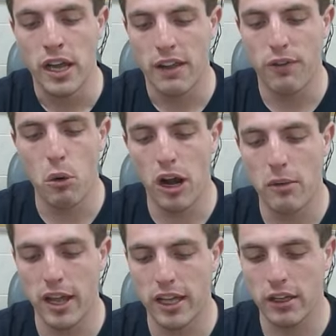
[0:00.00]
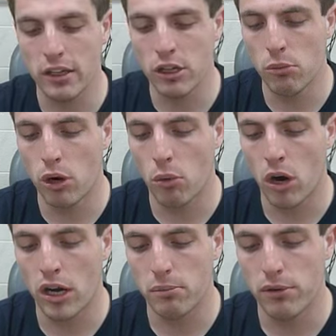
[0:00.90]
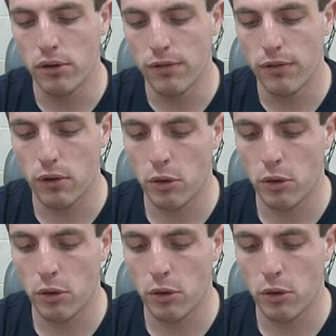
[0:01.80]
If you want to make it a little more waterproof,